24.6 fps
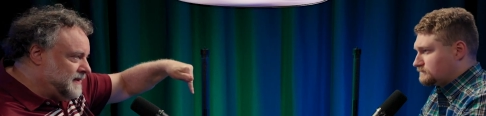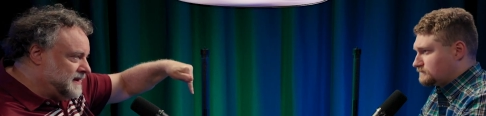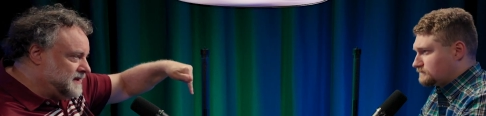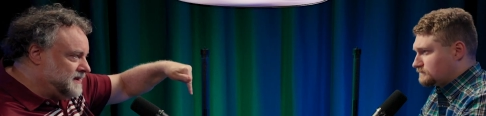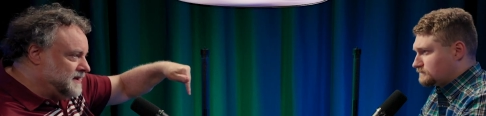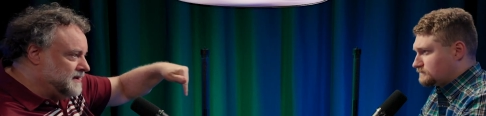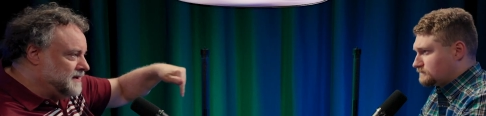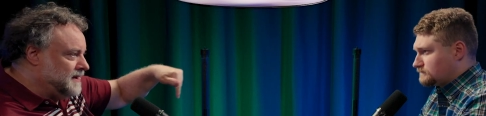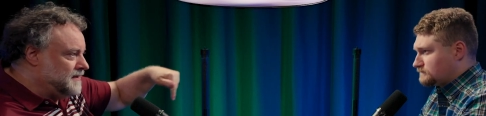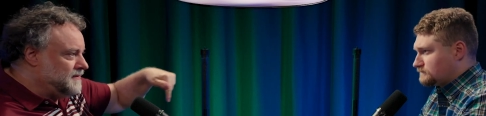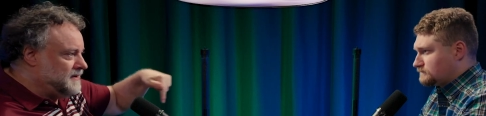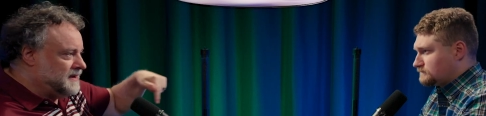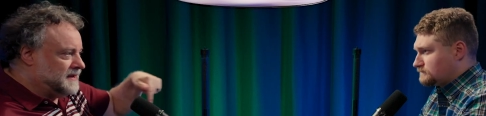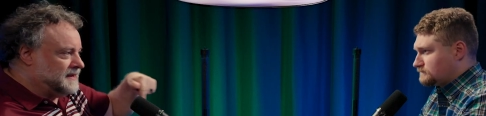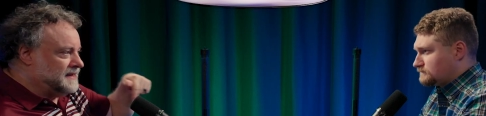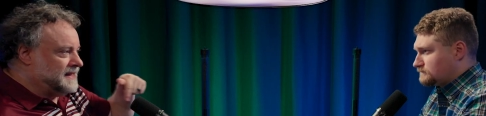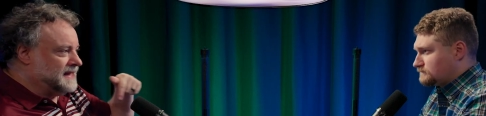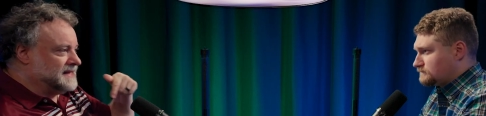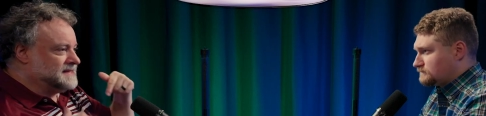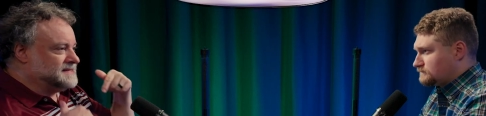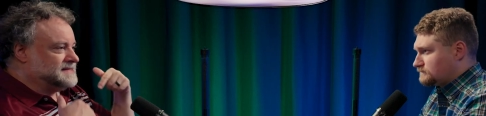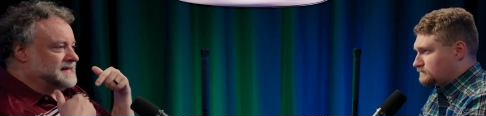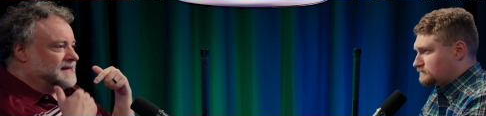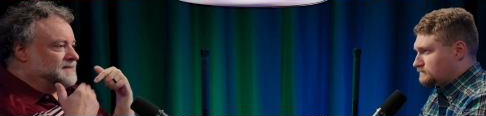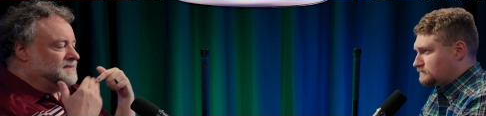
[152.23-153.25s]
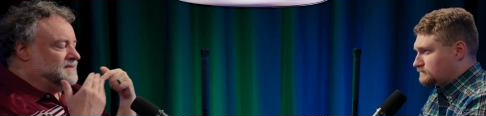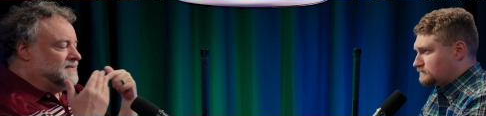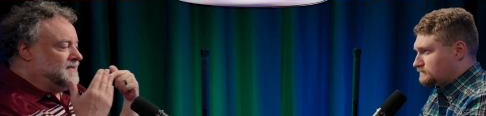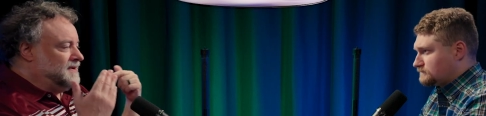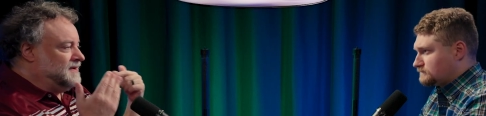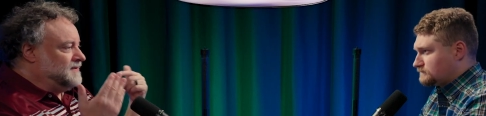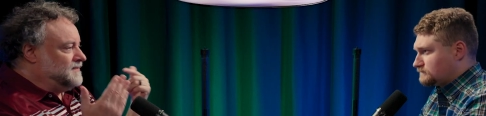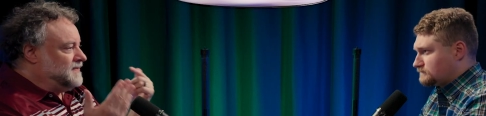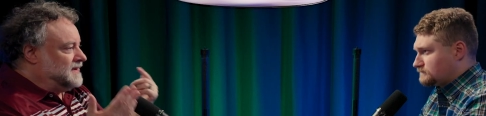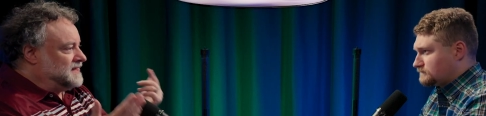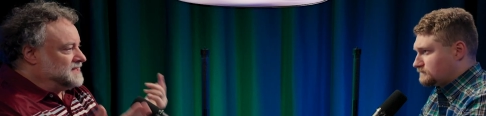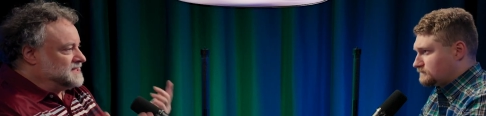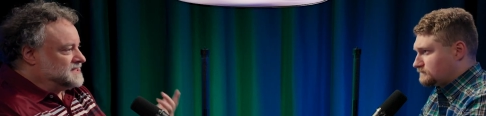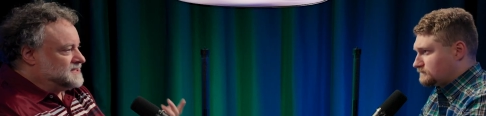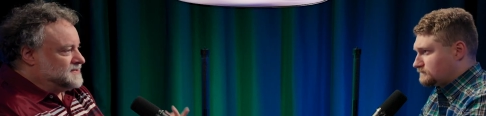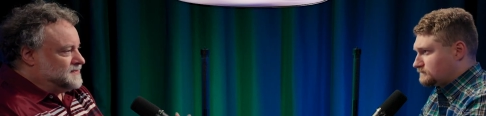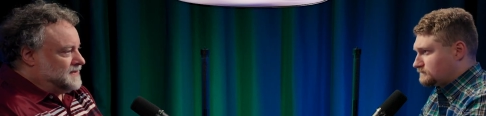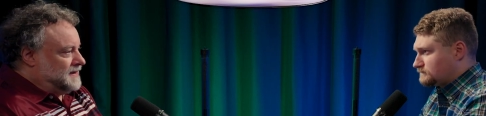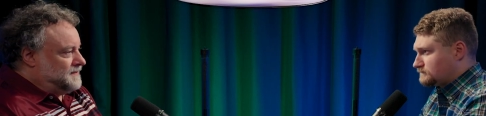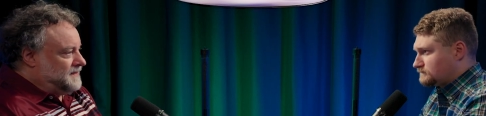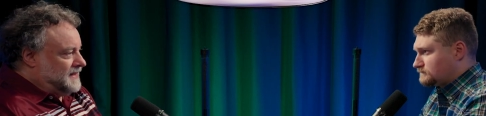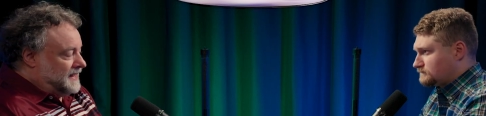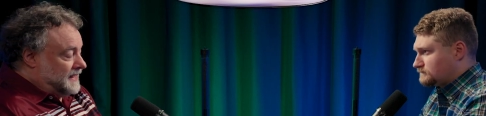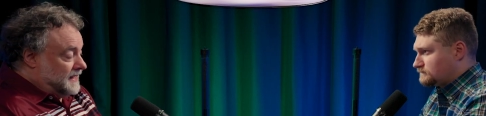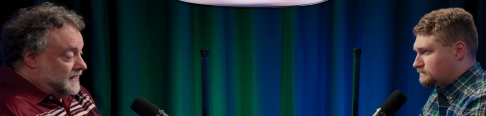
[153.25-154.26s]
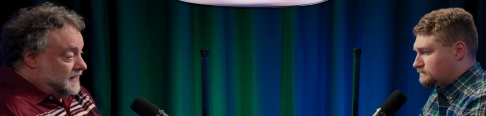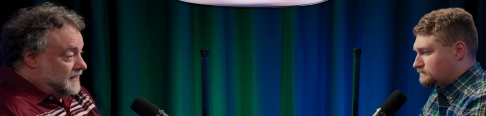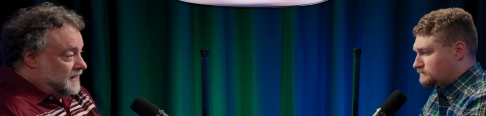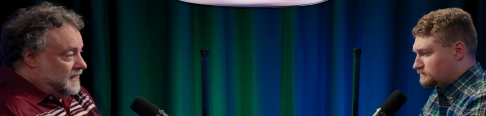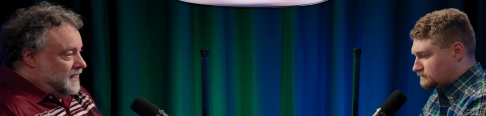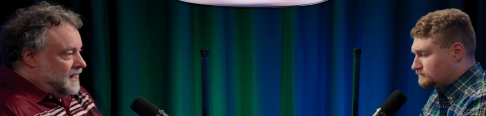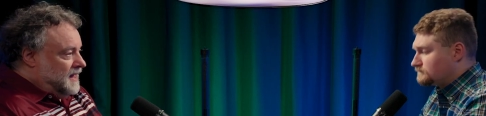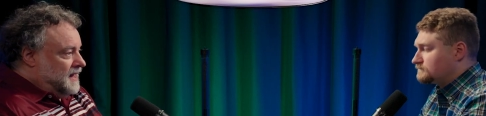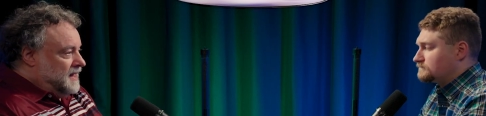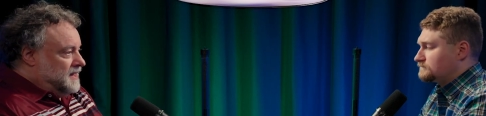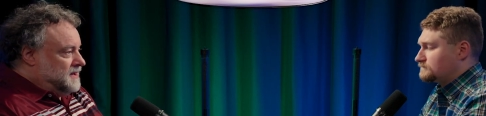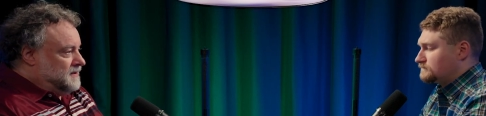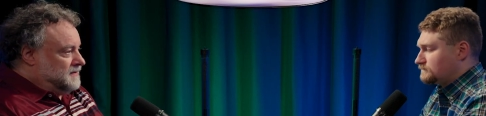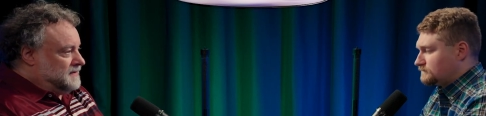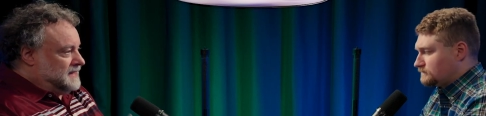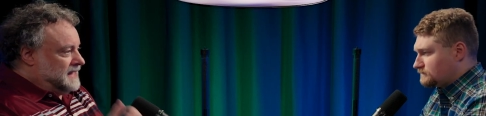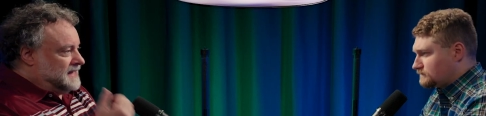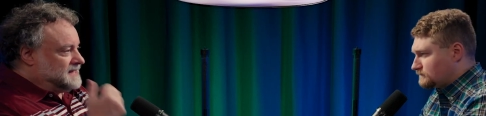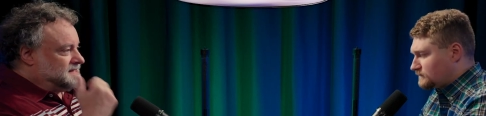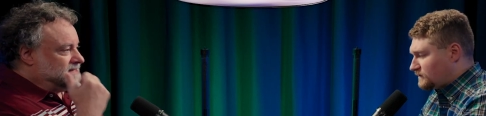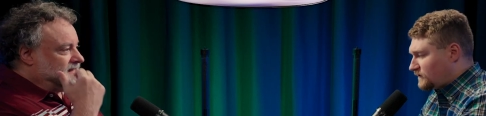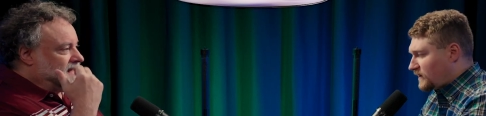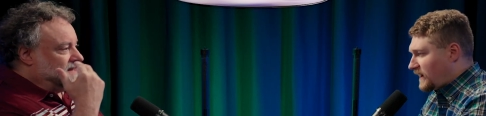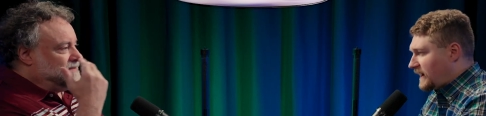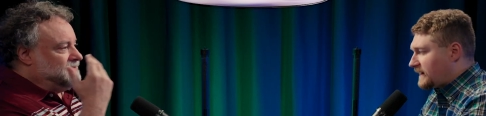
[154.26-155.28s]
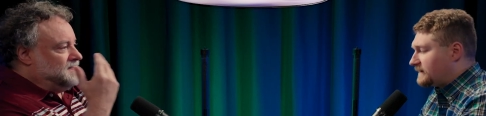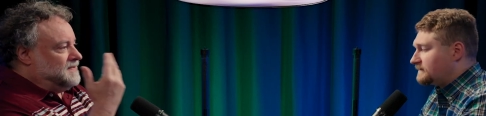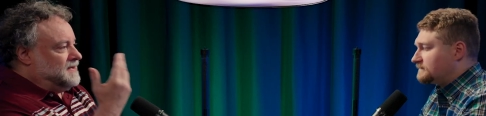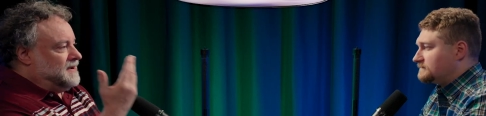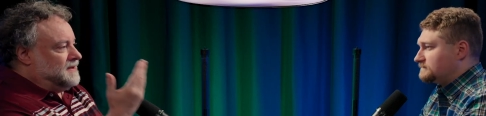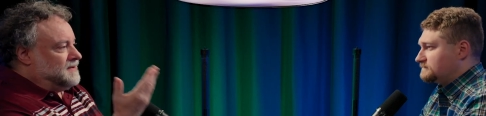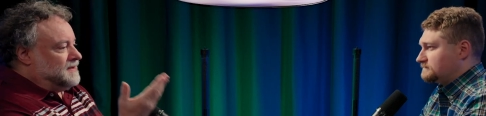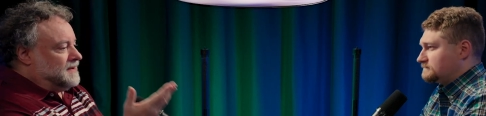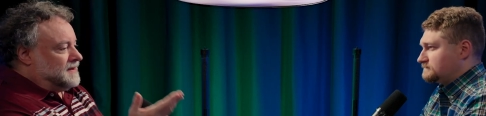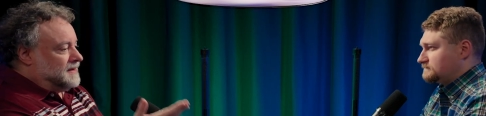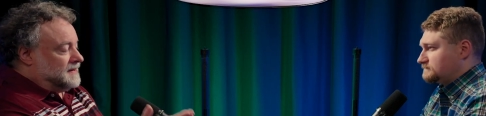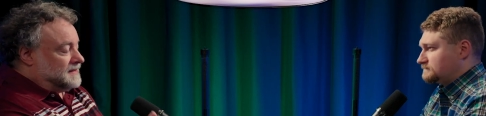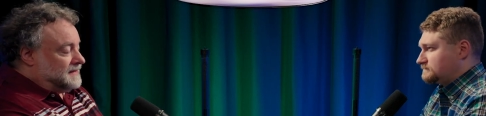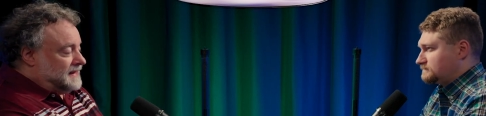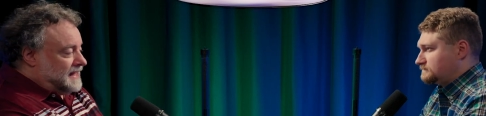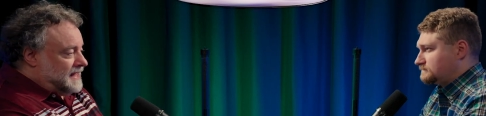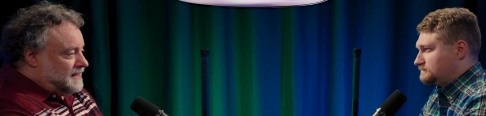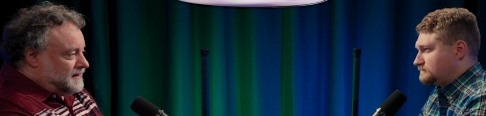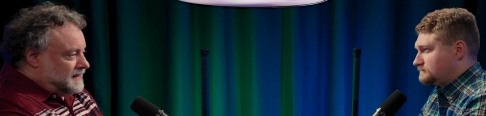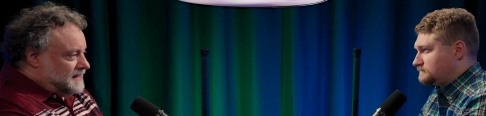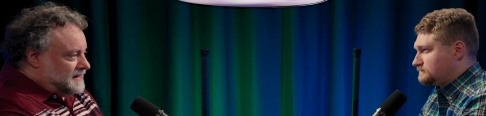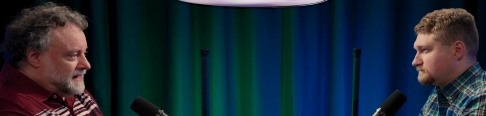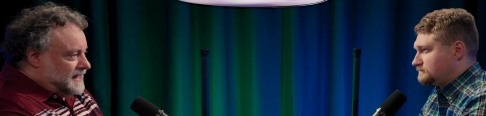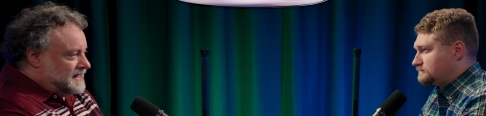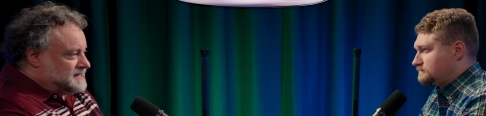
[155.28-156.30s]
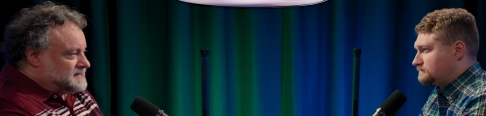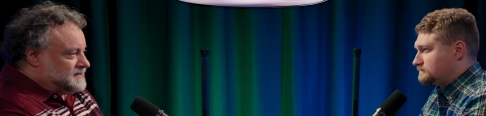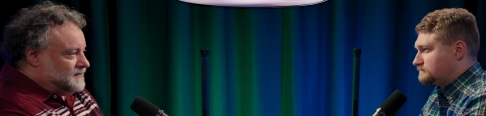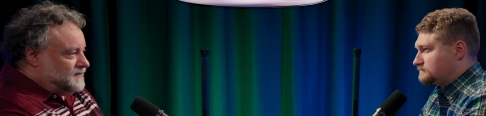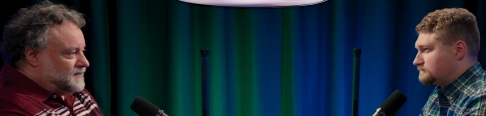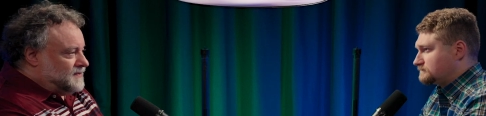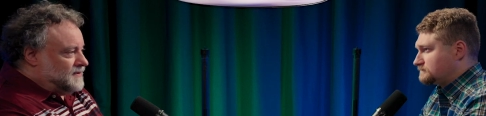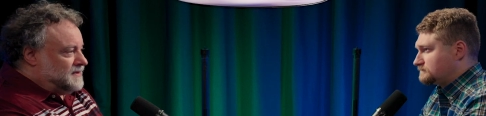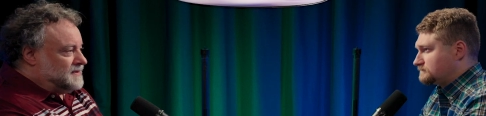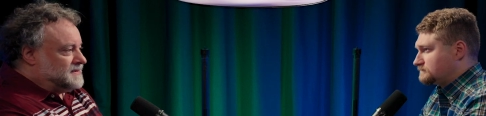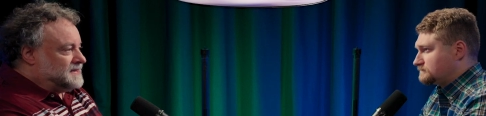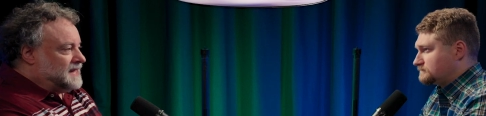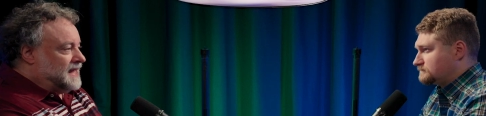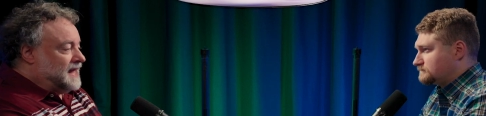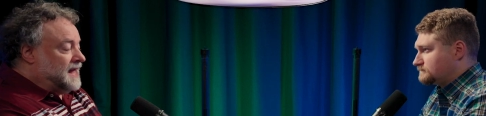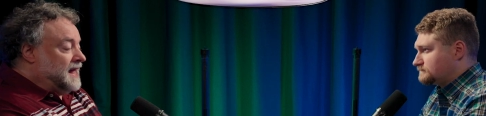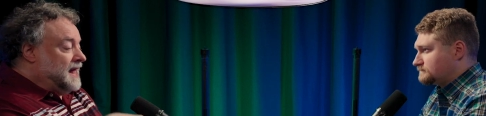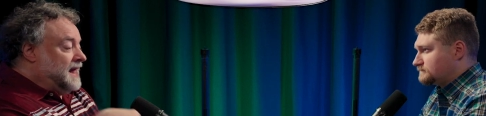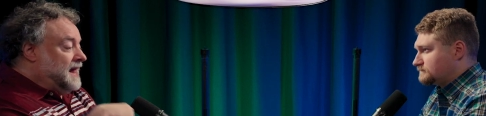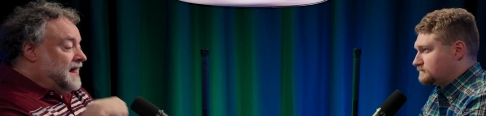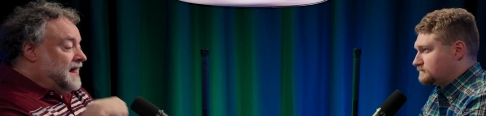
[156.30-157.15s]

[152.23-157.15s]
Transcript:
Speaker 1: I mean, you know, you can get sunburned while swimming, you can get sunburned right. on a cloudy day. So, water